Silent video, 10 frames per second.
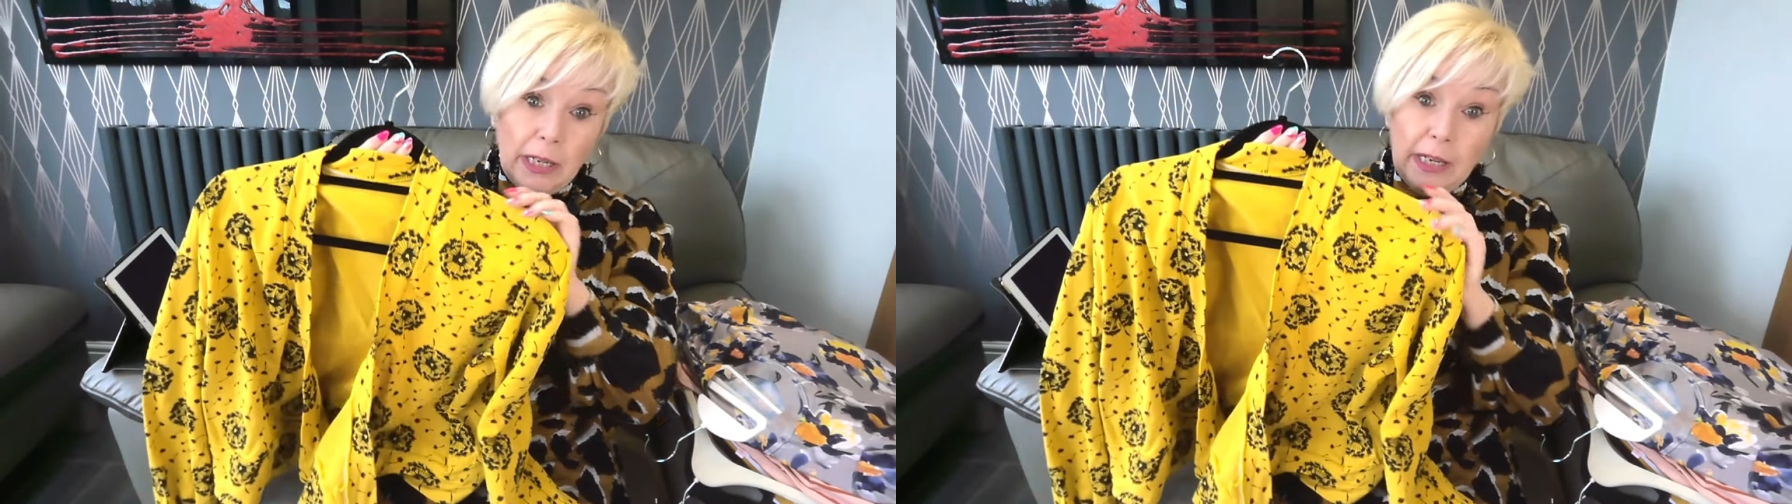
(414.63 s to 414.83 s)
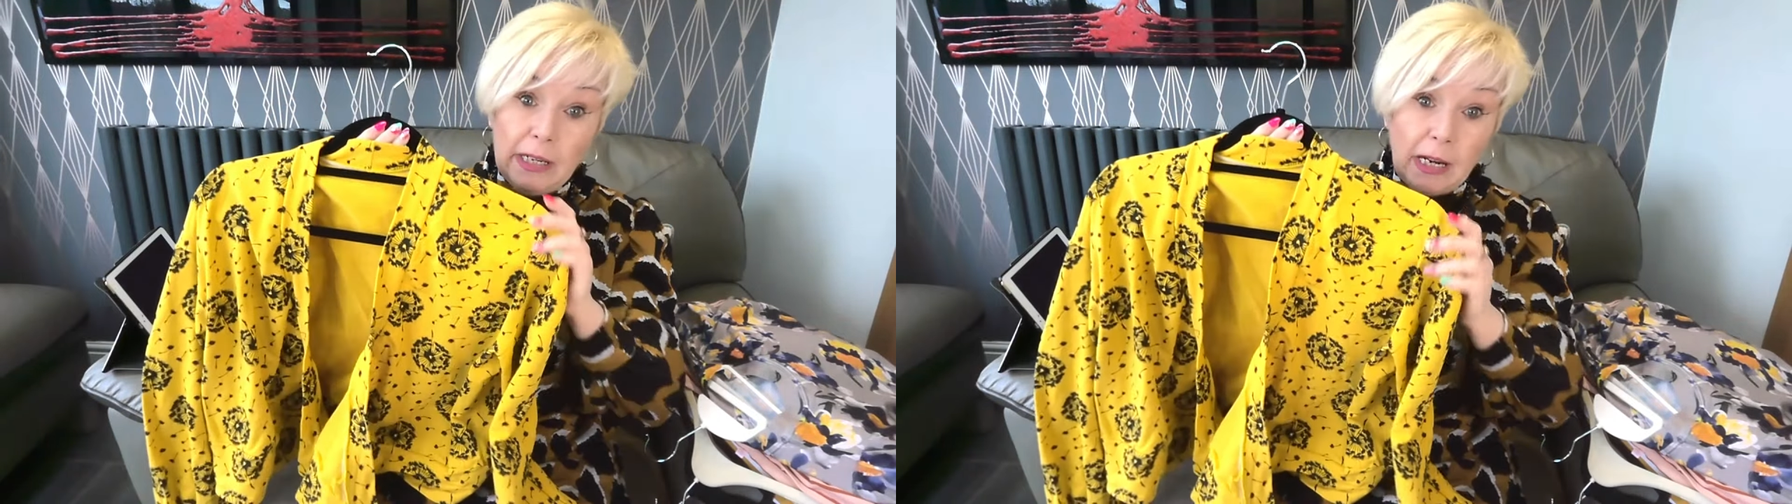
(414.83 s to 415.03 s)

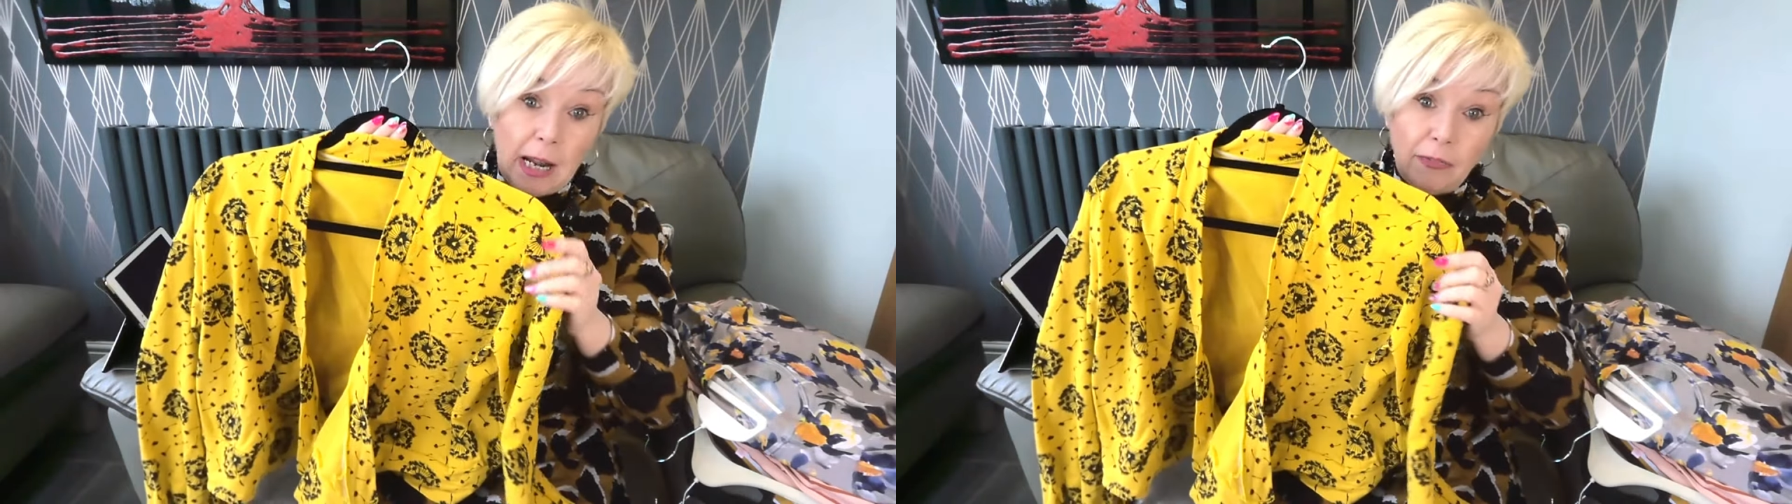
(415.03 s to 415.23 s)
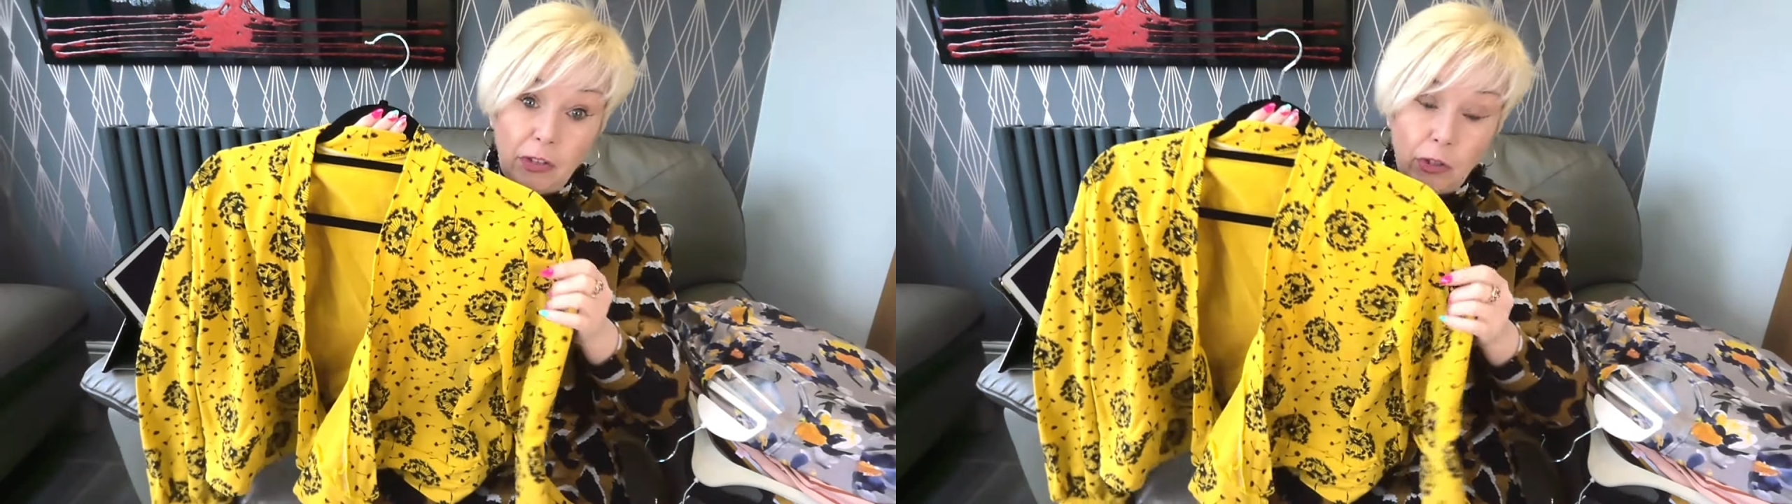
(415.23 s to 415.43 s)
in
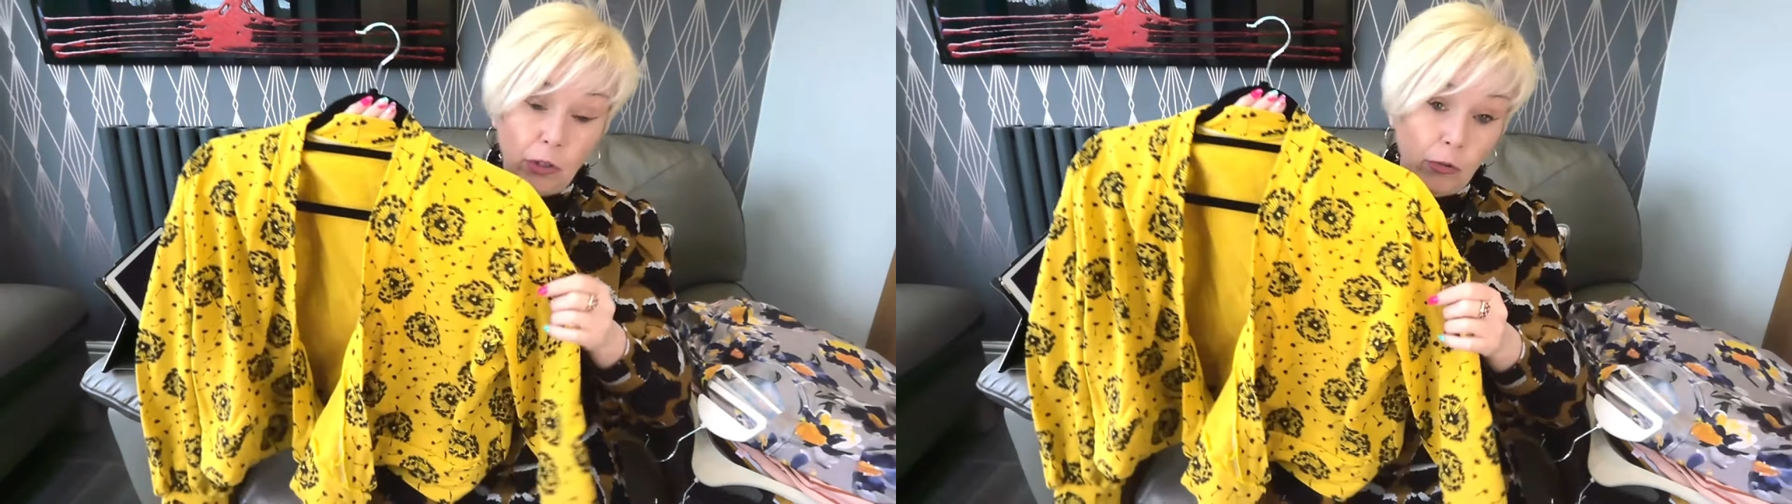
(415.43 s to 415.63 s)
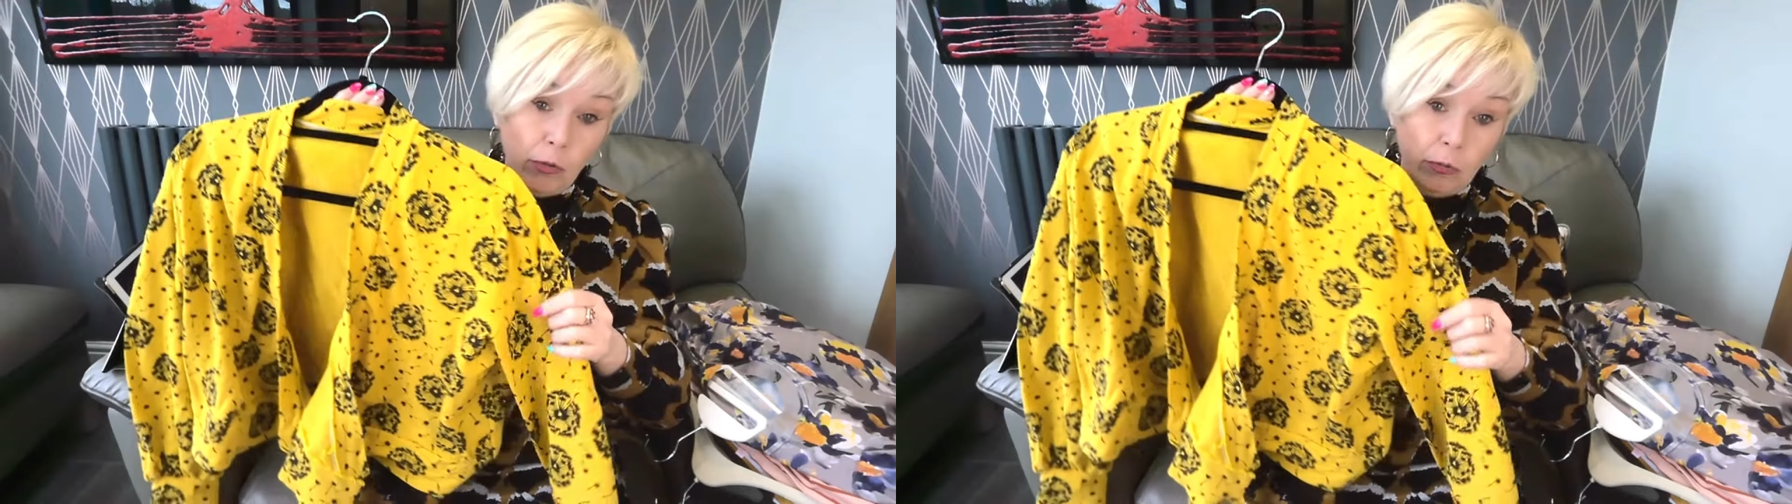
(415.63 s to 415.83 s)
an
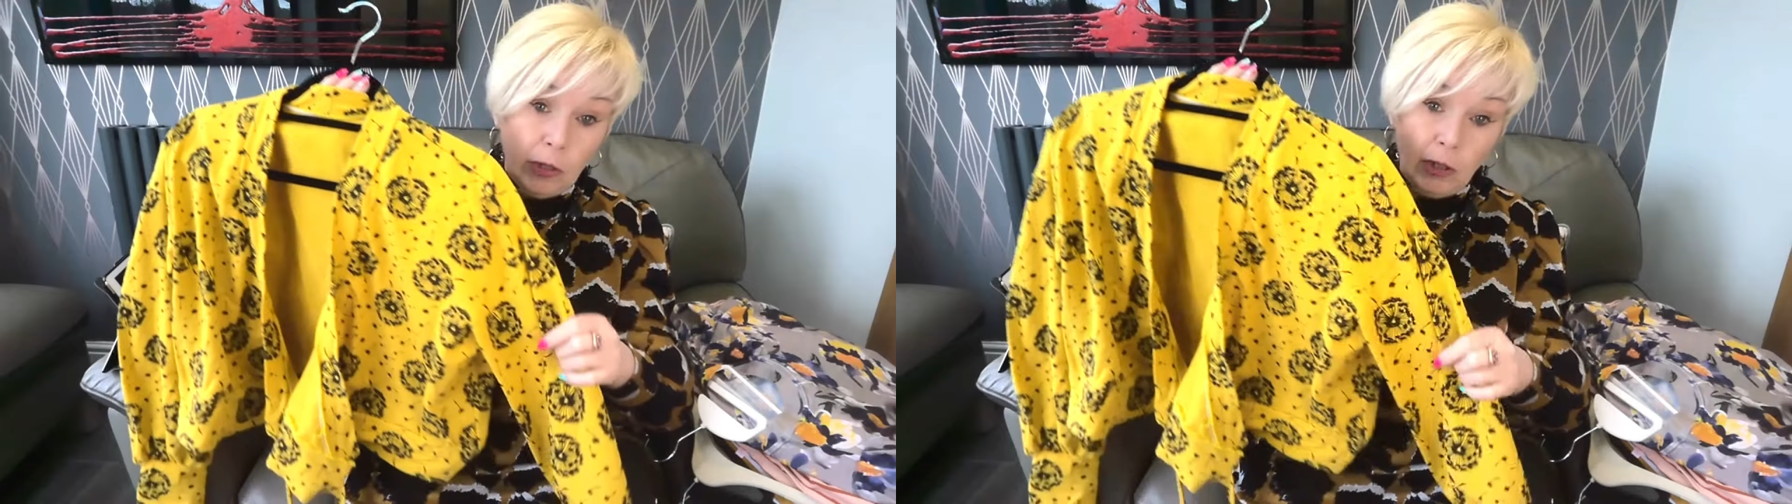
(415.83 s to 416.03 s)
afternoon